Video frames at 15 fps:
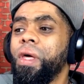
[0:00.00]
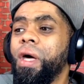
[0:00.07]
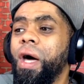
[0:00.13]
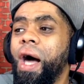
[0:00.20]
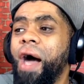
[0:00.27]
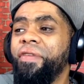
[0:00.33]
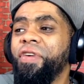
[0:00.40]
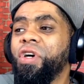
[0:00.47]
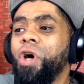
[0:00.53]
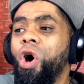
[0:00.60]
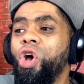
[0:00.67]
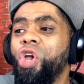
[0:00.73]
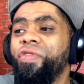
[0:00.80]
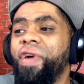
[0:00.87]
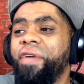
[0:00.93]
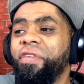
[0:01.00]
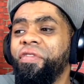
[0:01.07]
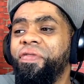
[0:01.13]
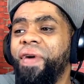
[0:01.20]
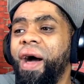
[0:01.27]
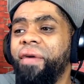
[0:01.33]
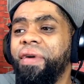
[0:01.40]
I have a goal of having
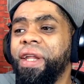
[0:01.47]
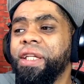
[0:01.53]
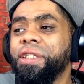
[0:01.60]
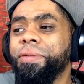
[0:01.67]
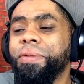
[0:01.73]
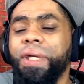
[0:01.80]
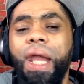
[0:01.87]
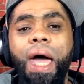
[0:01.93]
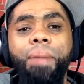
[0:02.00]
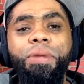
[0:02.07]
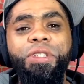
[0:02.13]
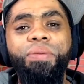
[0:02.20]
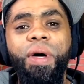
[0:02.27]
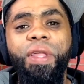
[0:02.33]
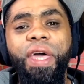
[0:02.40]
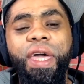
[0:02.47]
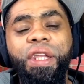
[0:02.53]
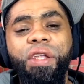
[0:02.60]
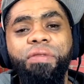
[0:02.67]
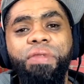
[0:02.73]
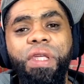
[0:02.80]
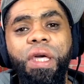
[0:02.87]
500 subscribers by the end
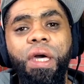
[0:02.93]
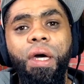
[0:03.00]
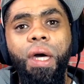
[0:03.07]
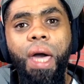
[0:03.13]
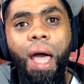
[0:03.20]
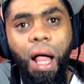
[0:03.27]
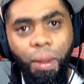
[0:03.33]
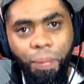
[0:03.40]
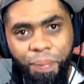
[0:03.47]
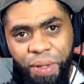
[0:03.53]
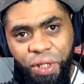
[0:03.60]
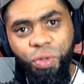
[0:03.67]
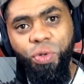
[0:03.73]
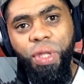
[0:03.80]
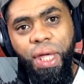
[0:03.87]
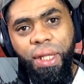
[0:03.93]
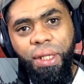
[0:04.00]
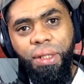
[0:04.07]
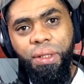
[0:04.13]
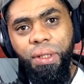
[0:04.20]
of the year. Help me do that.